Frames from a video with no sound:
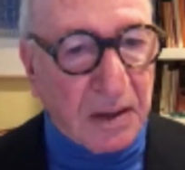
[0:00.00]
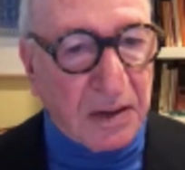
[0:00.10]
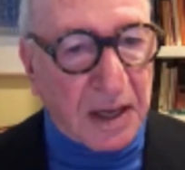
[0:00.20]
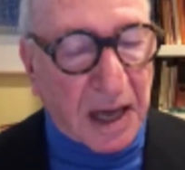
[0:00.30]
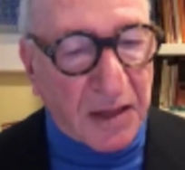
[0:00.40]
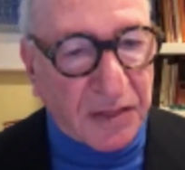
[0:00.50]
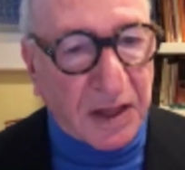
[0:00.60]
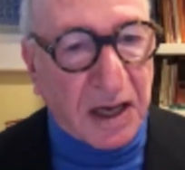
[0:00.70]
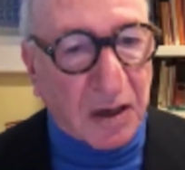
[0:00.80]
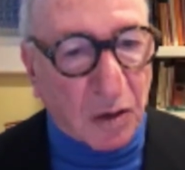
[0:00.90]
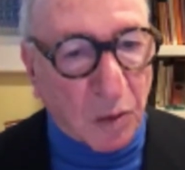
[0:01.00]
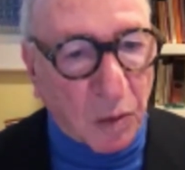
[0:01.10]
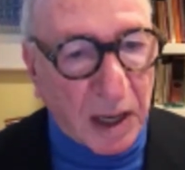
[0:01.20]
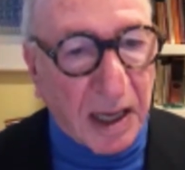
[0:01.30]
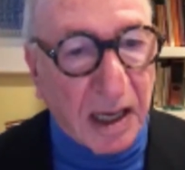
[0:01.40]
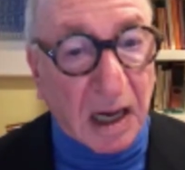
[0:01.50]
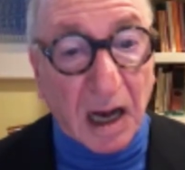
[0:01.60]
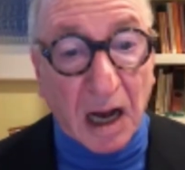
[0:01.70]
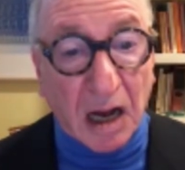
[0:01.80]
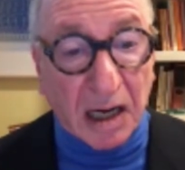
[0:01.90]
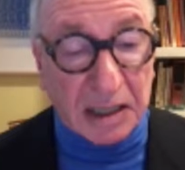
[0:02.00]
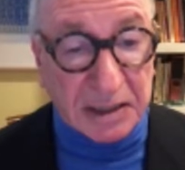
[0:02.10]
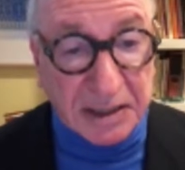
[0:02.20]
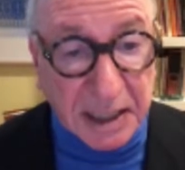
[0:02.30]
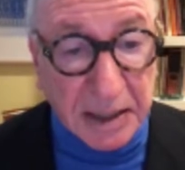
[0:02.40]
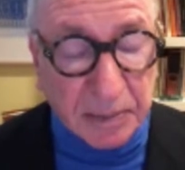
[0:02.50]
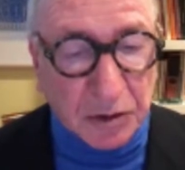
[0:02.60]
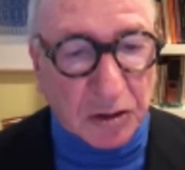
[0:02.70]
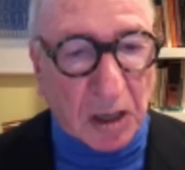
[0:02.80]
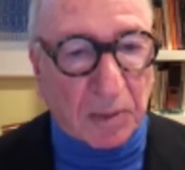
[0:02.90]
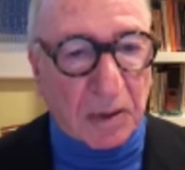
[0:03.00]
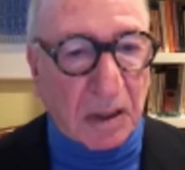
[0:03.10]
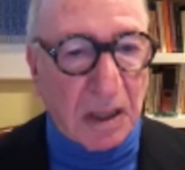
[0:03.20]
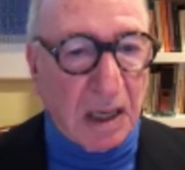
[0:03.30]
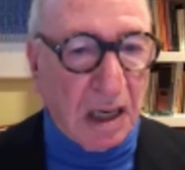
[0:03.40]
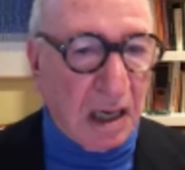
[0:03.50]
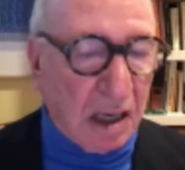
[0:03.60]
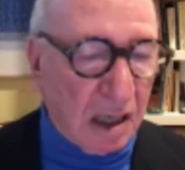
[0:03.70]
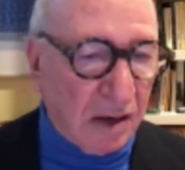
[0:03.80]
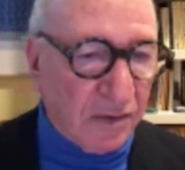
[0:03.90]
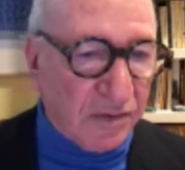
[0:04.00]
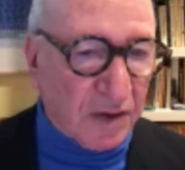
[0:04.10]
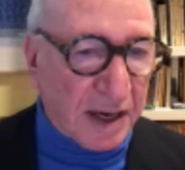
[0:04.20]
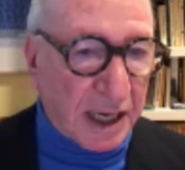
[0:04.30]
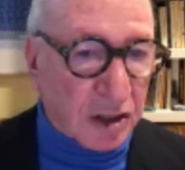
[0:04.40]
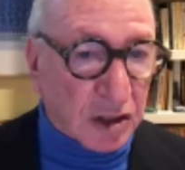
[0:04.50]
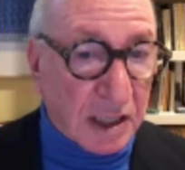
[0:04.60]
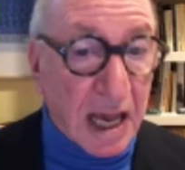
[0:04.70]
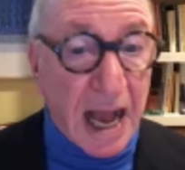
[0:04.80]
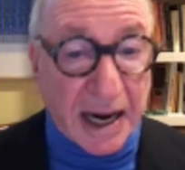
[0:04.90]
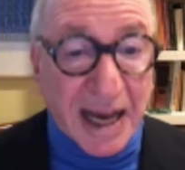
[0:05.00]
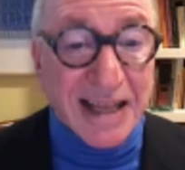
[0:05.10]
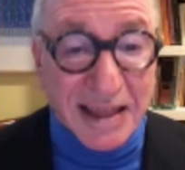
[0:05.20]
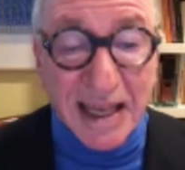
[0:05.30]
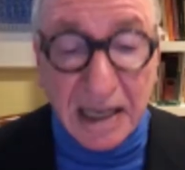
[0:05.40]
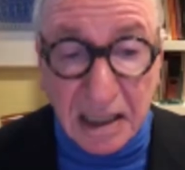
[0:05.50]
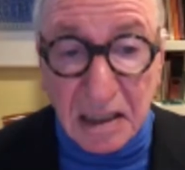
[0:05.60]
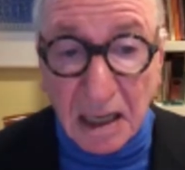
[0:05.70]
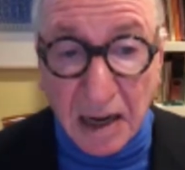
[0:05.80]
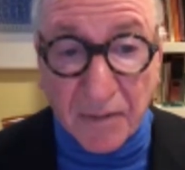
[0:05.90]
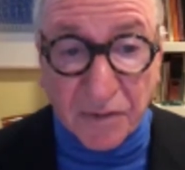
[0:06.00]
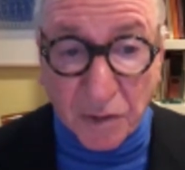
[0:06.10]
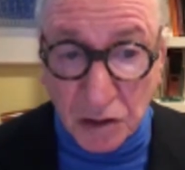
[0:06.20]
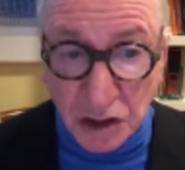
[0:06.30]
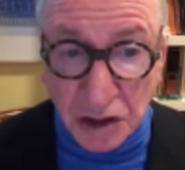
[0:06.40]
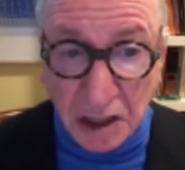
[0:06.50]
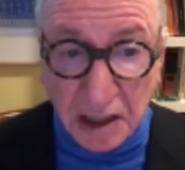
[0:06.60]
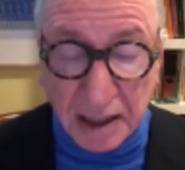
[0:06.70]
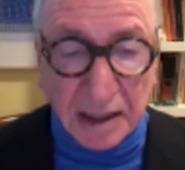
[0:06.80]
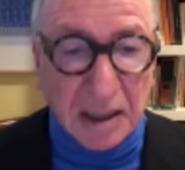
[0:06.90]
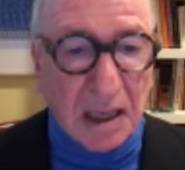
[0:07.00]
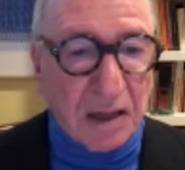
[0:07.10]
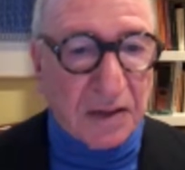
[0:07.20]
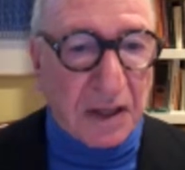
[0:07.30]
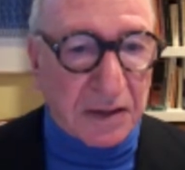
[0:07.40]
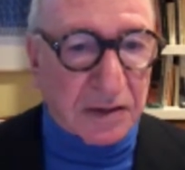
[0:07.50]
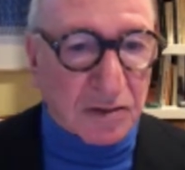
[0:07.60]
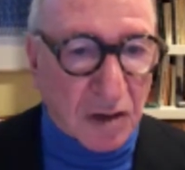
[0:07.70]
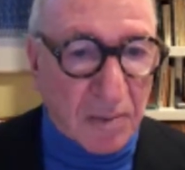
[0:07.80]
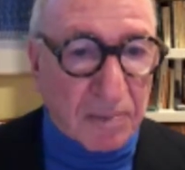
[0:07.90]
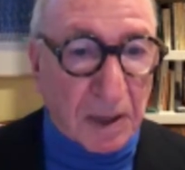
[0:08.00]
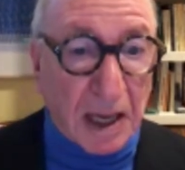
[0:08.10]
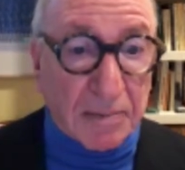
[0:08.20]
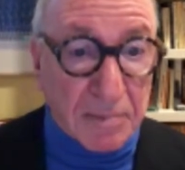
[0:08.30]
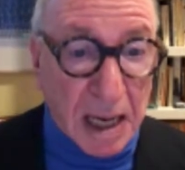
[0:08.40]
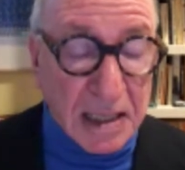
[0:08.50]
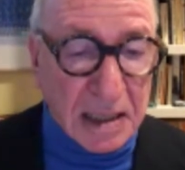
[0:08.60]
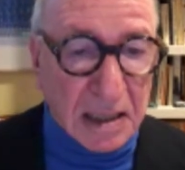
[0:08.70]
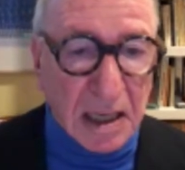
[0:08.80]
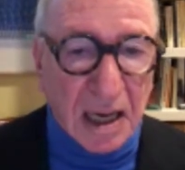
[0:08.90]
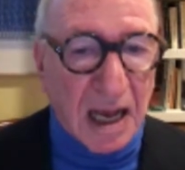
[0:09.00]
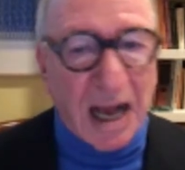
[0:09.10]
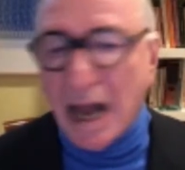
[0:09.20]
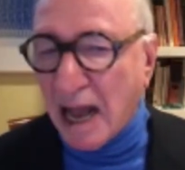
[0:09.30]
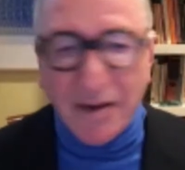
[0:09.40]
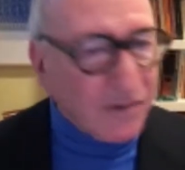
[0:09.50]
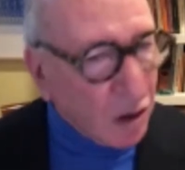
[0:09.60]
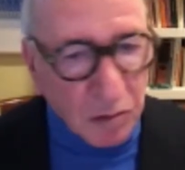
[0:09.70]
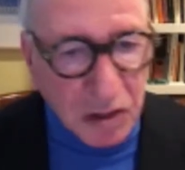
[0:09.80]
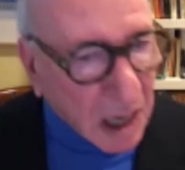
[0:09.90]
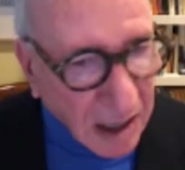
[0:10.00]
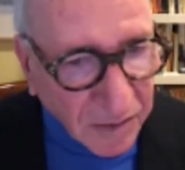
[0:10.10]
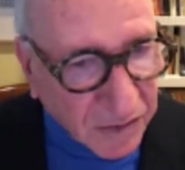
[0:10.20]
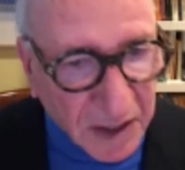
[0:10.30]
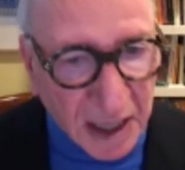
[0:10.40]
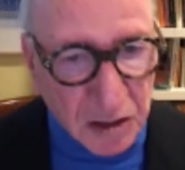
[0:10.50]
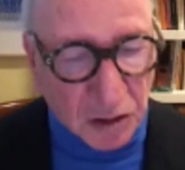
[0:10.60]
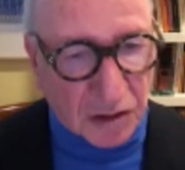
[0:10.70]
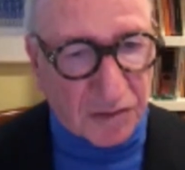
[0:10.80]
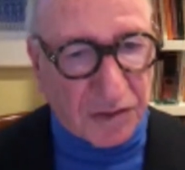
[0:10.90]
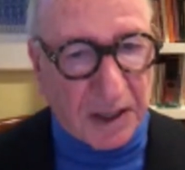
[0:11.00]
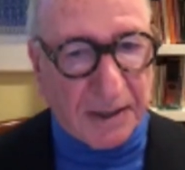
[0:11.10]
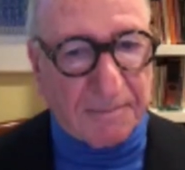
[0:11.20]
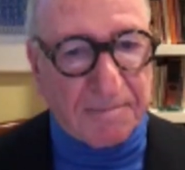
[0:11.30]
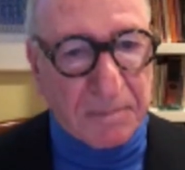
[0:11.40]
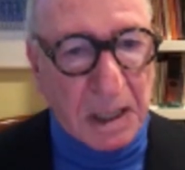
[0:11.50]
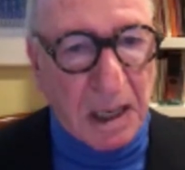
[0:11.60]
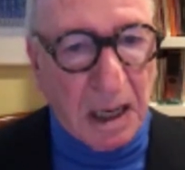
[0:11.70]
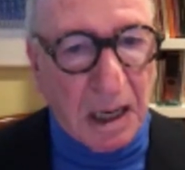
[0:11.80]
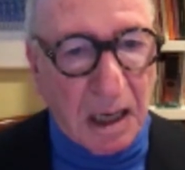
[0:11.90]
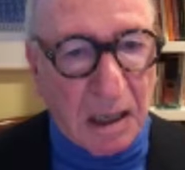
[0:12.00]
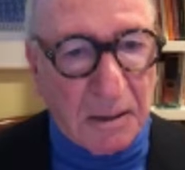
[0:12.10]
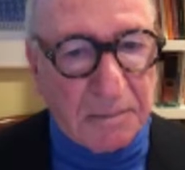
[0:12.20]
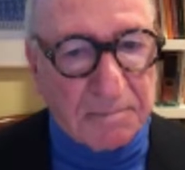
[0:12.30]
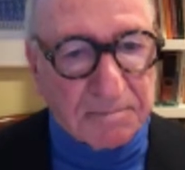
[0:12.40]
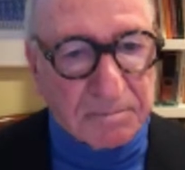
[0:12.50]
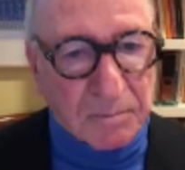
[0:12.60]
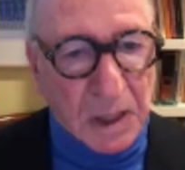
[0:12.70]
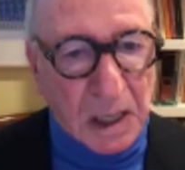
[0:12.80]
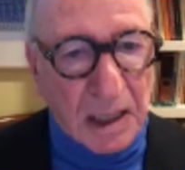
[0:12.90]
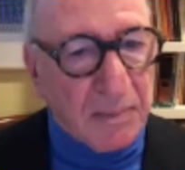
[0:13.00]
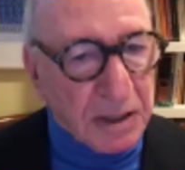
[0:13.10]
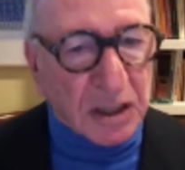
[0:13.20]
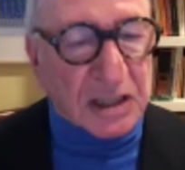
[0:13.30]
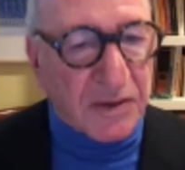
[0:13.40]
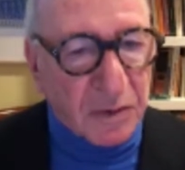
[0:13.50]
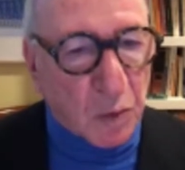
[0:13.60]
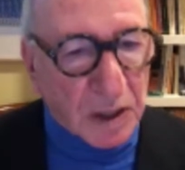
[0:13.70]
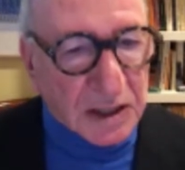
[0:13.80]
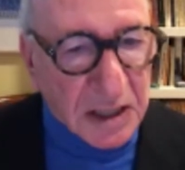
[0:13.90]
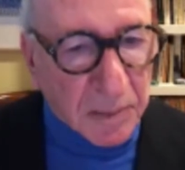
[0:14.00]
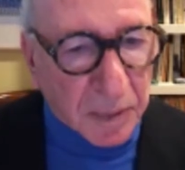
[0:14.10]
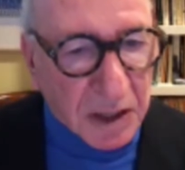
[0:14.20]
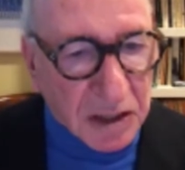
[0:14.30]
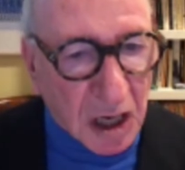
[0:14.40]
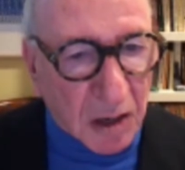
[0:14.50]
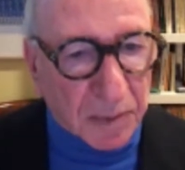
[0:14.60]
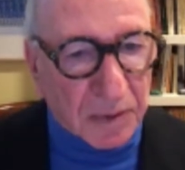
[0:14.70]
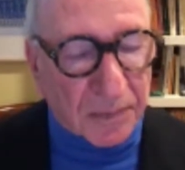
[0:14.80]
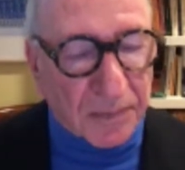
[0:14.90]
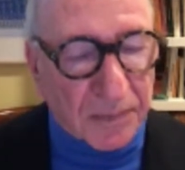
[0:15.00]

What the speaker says: then I think we are in deep trouble financially. And I think, unfortunately, that Trump and Musk have no time for that sort of thing. Let me just give you one simple example.